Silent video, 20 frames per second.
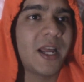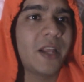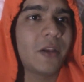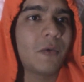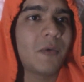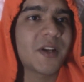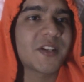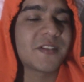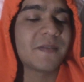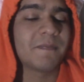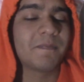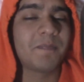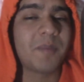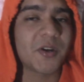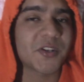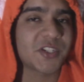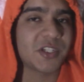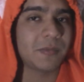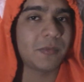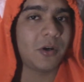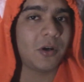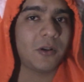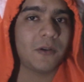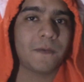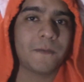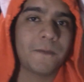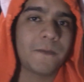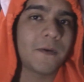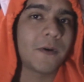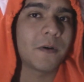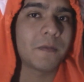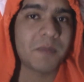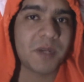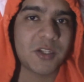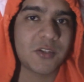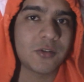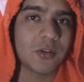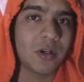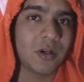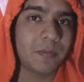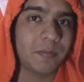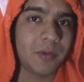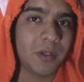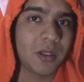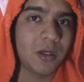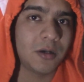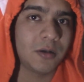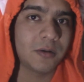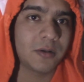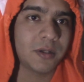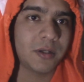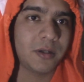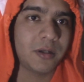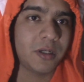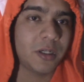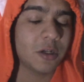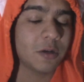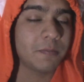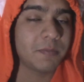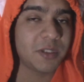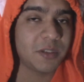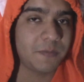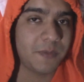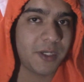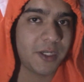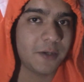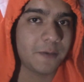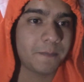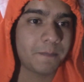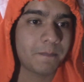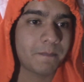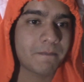and was impossible for me to upload an incomplete video.